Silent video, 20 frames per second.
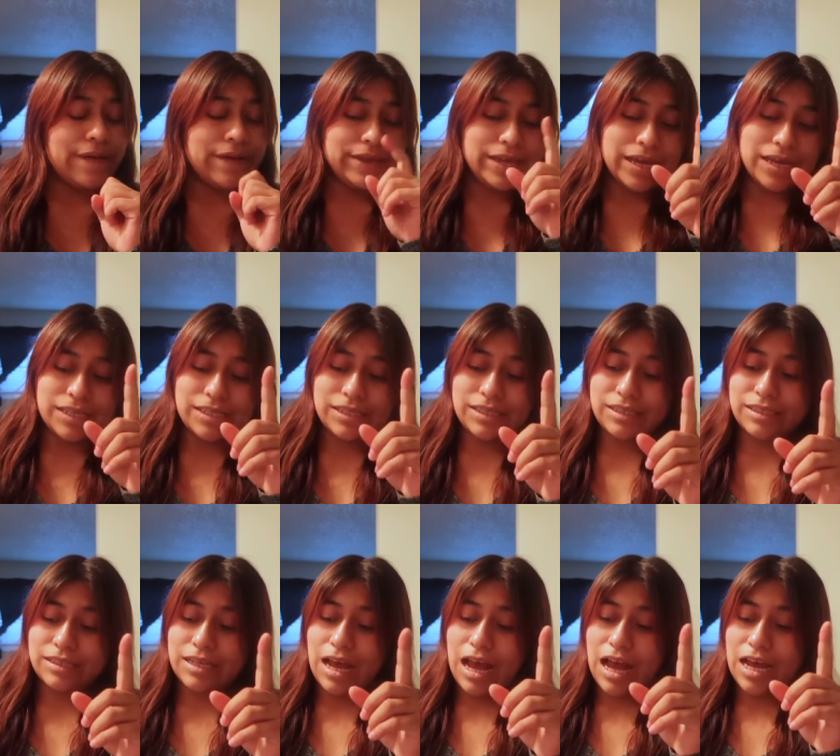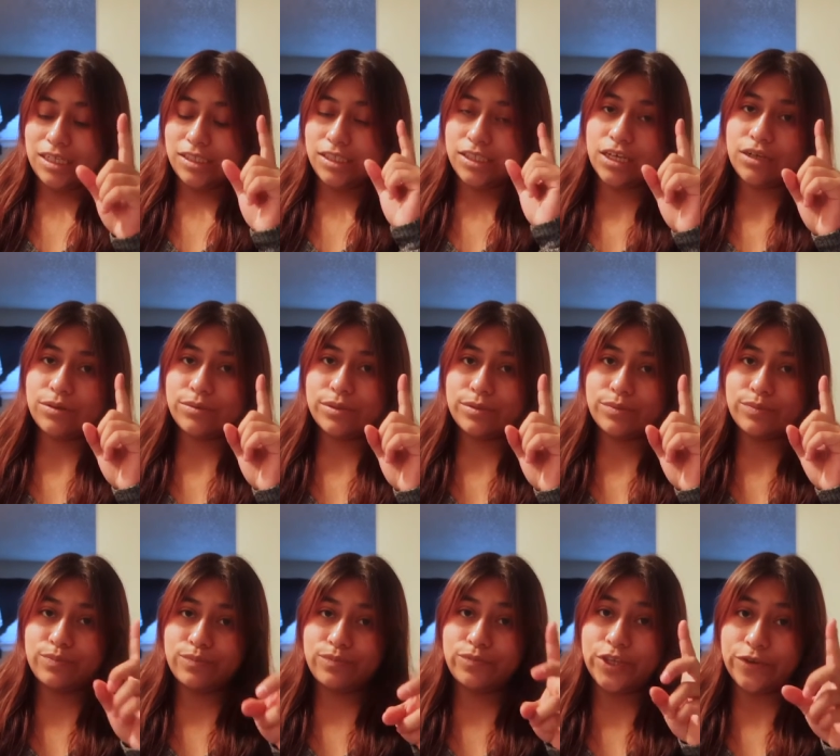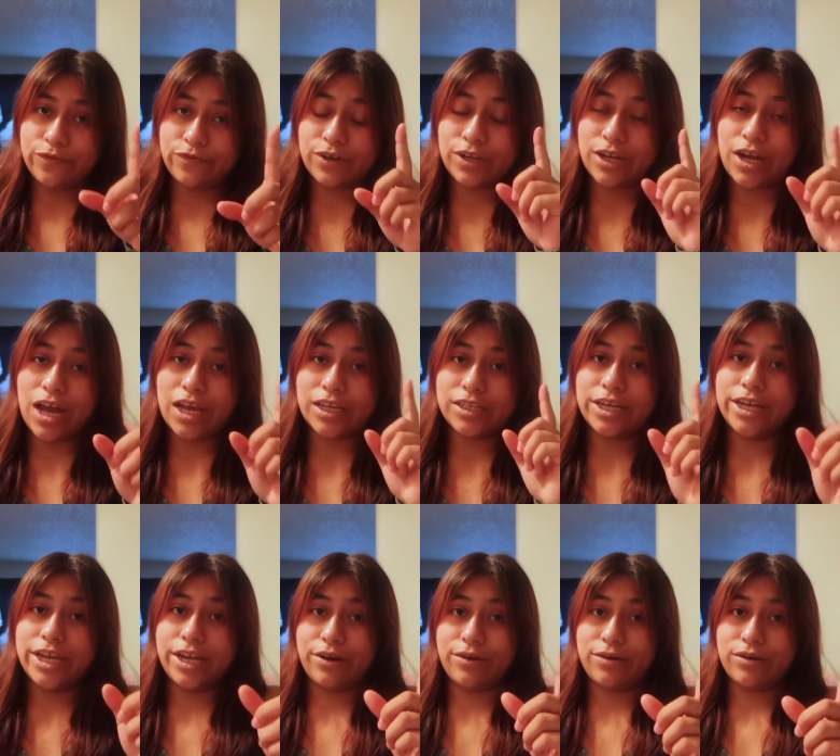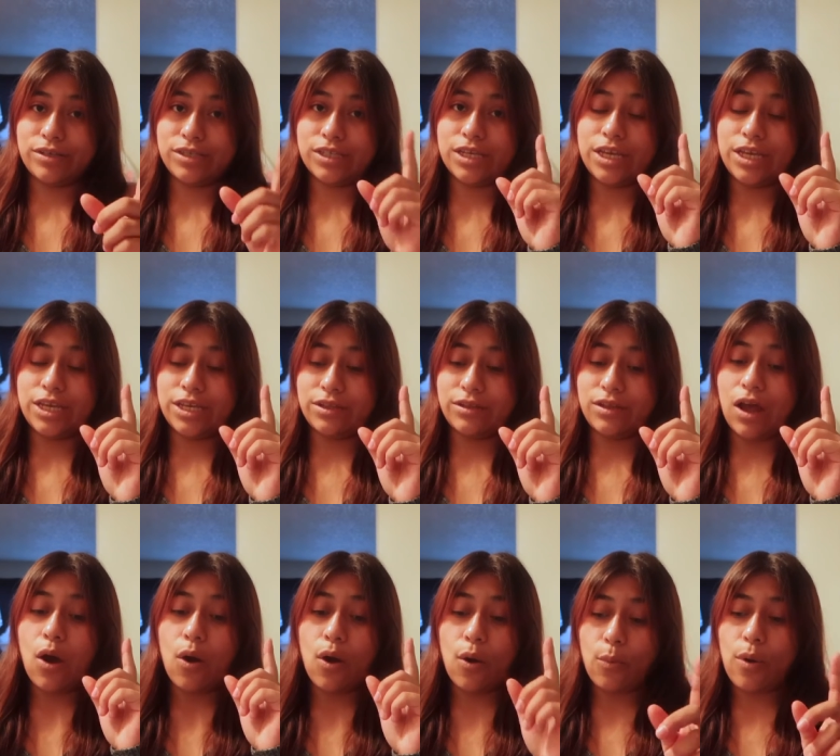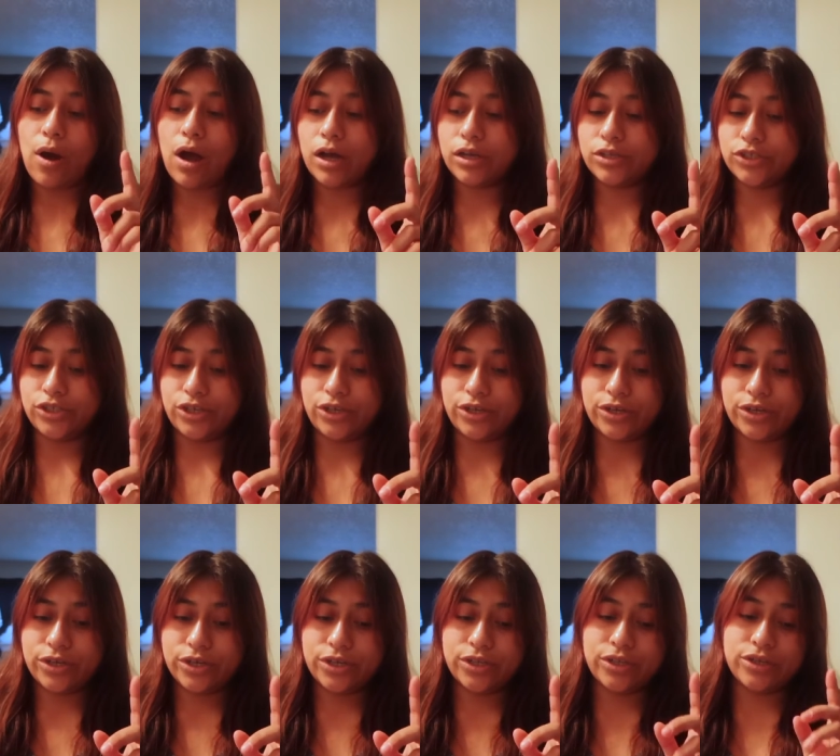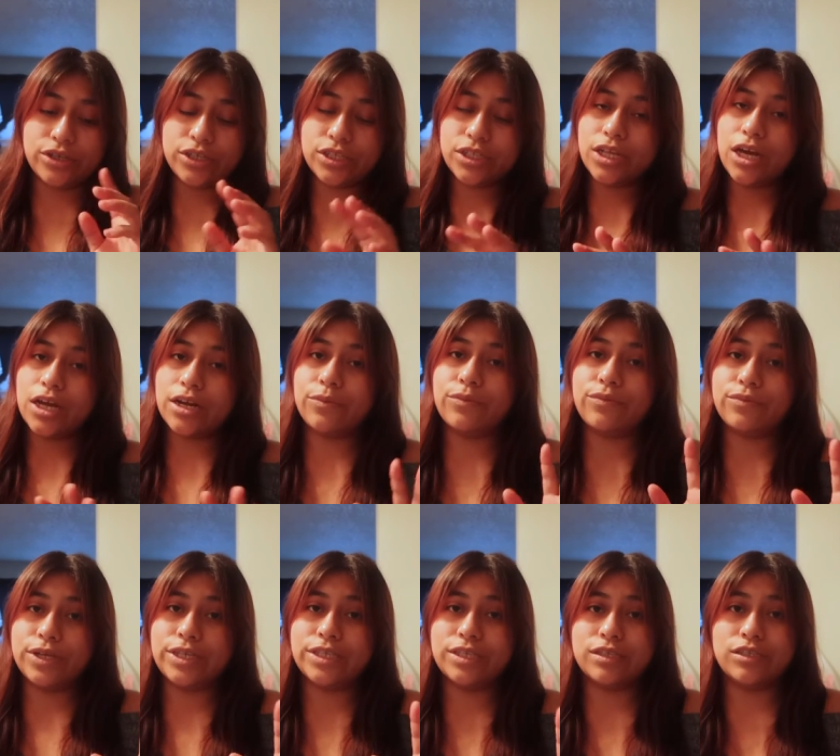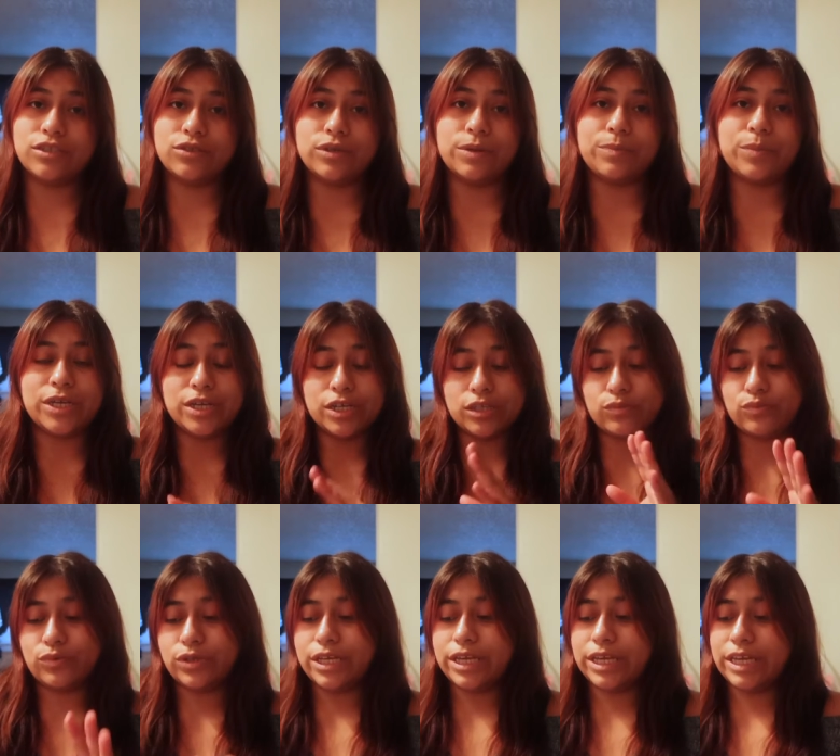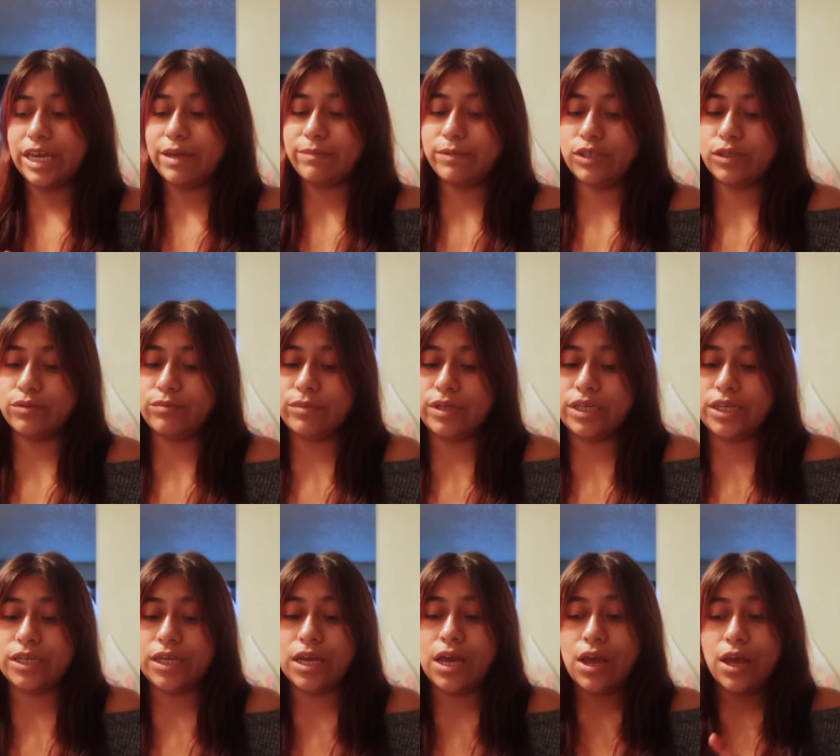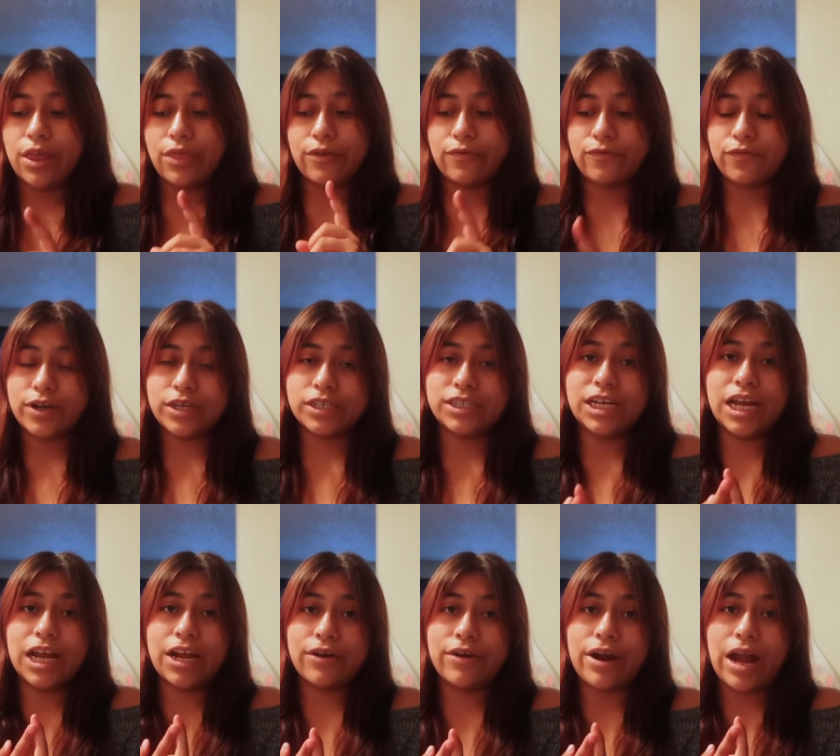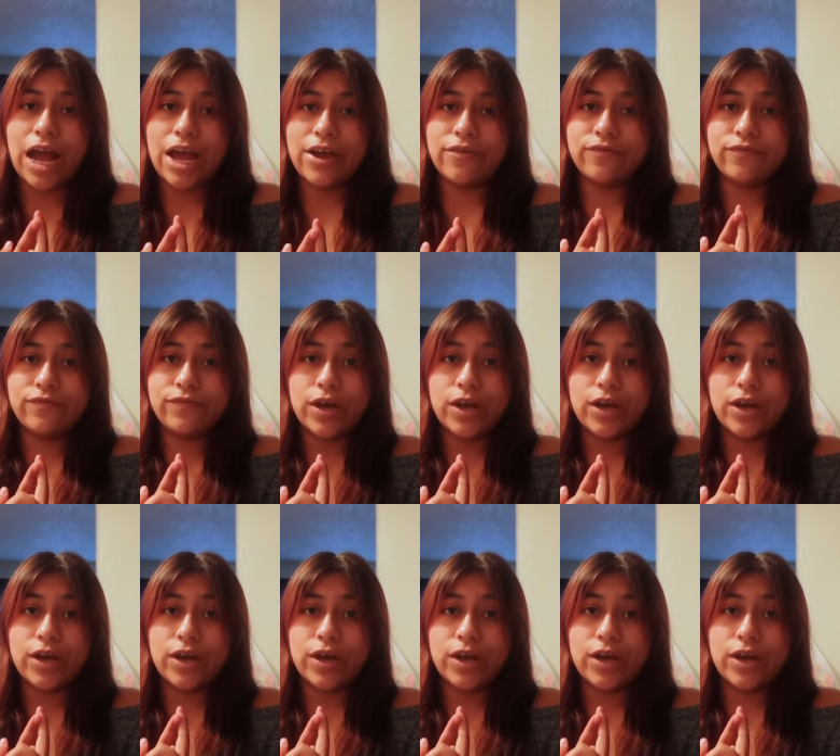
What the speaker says: yes, I dealt with different kind of errors in a washer. There's a lot of reasons to it, because when it came to me, the first error I've